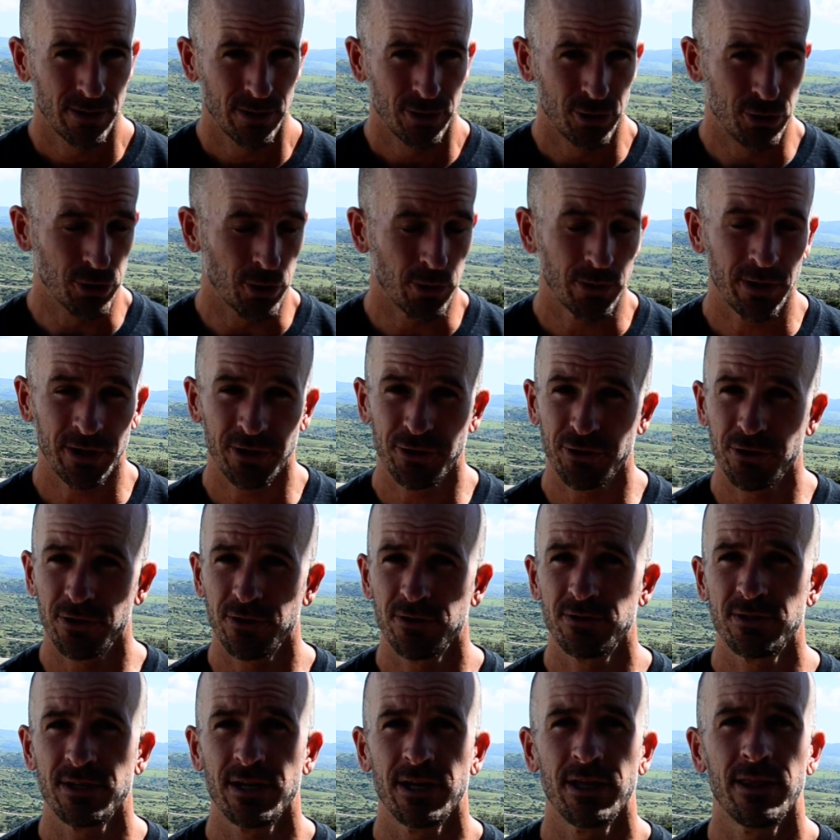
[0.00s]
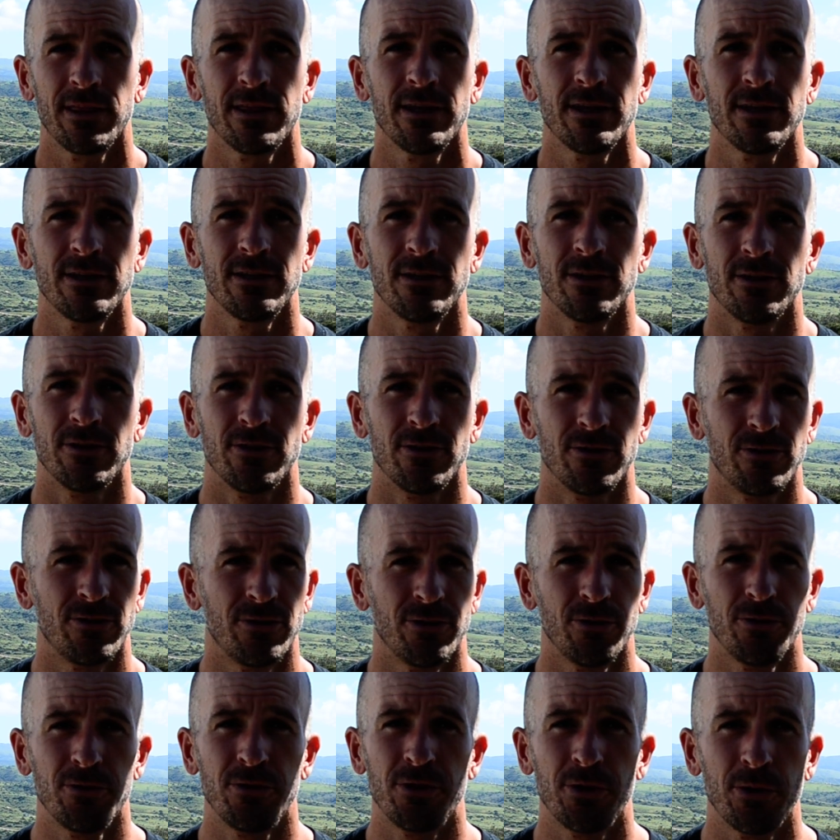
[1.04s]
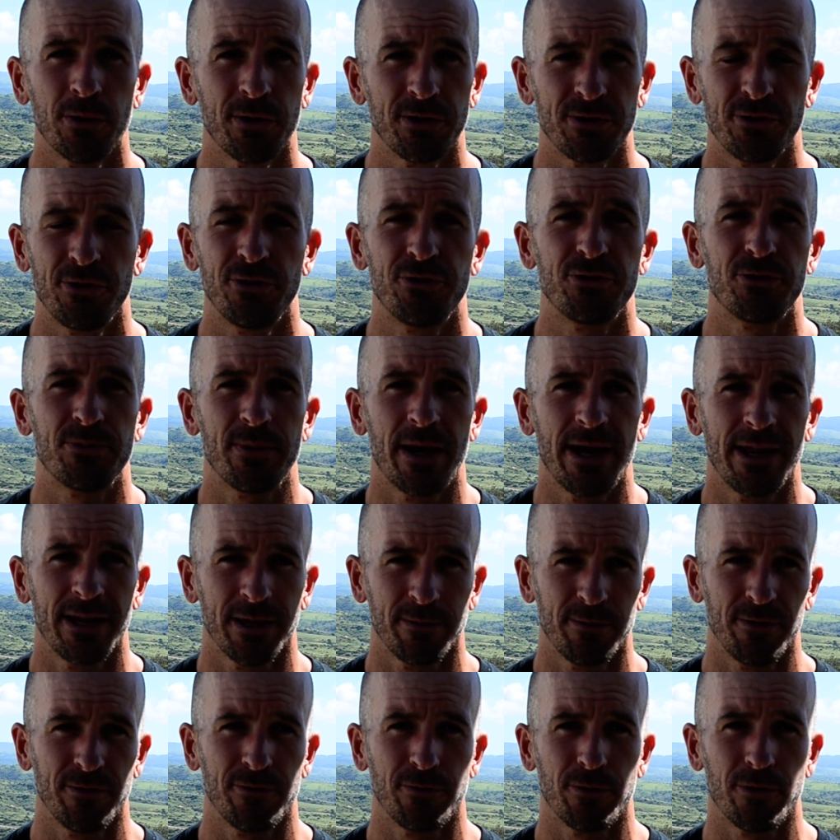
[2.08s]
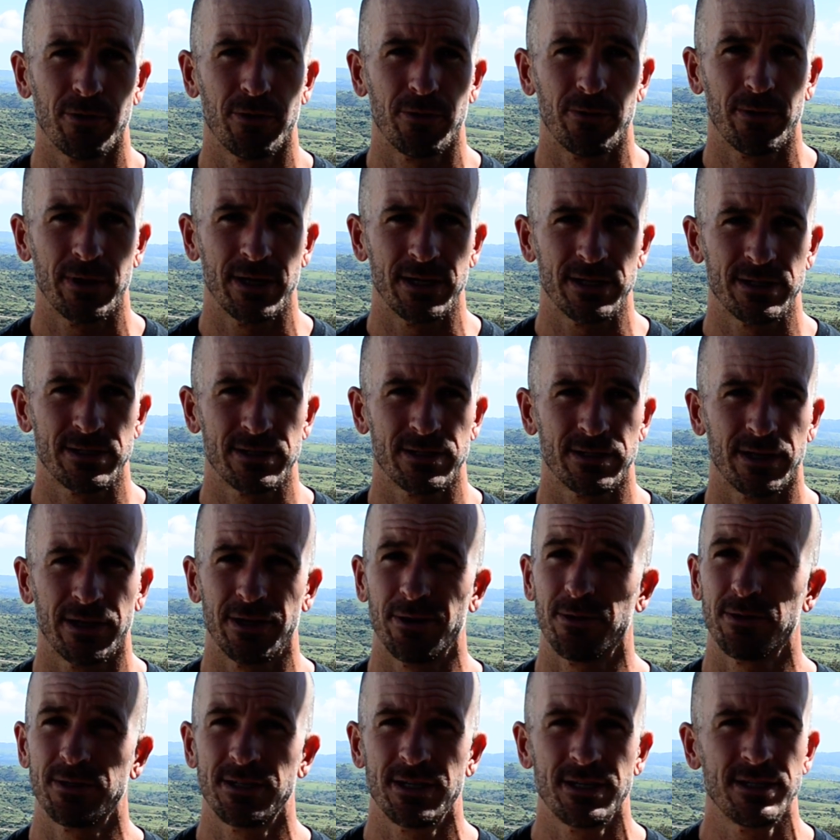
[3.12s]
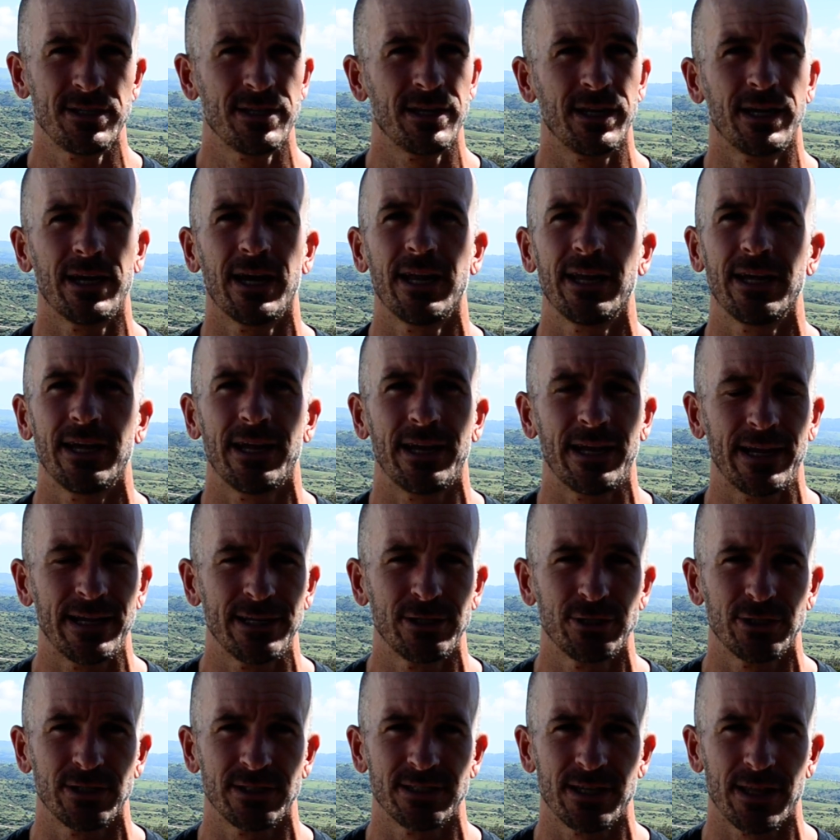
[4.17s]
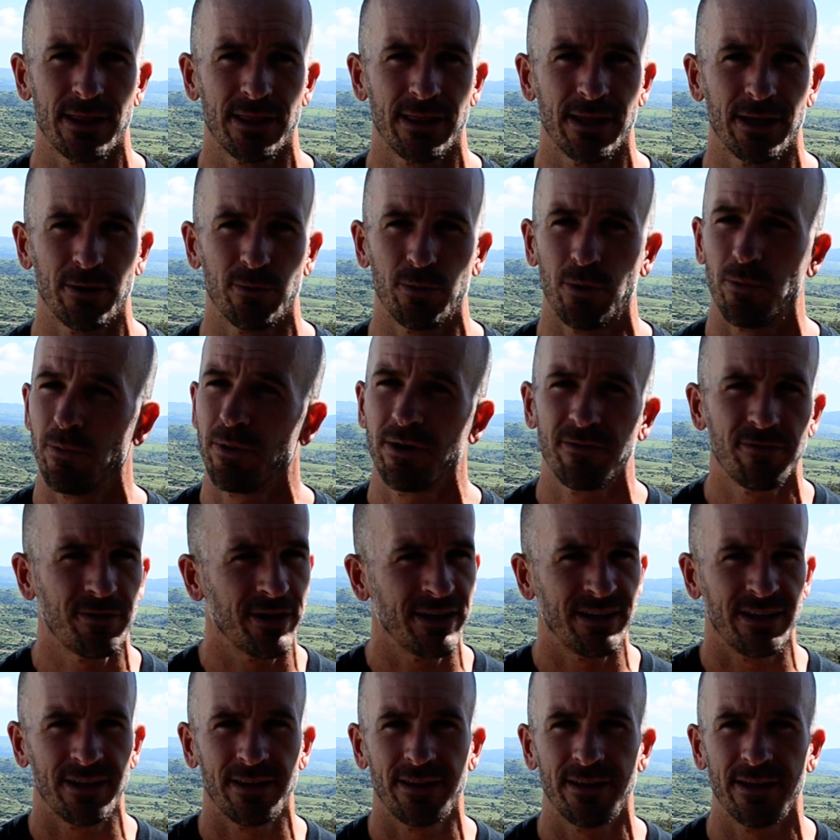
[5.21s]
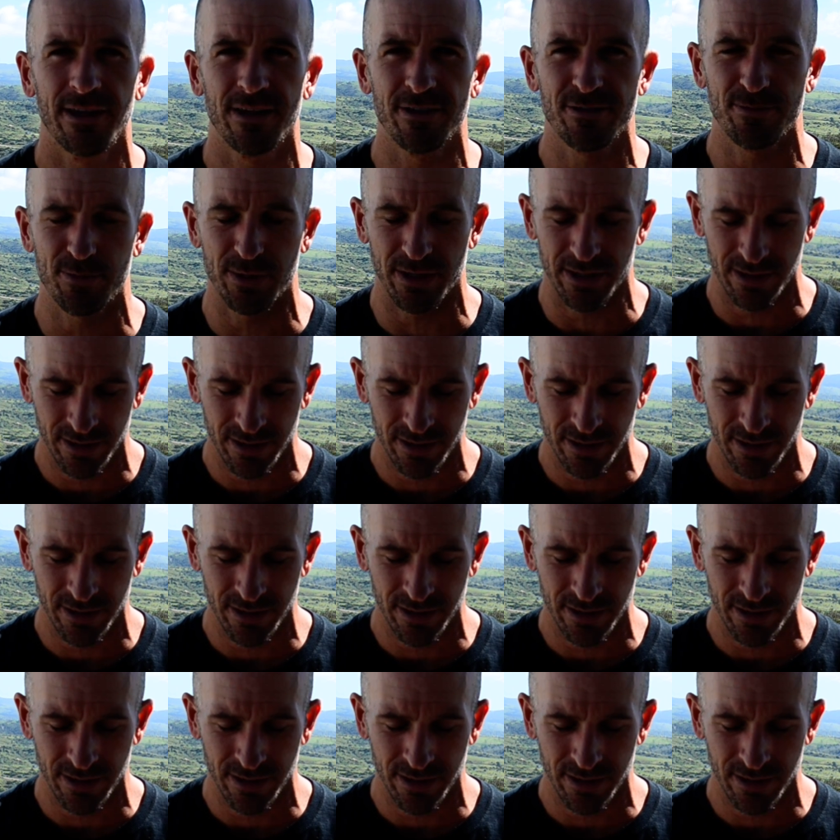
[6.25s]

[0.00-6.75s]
Don't introduce anything too new or too dramatic before the race. I know it's easy to kind of get anxious and think, well, what if I did this? But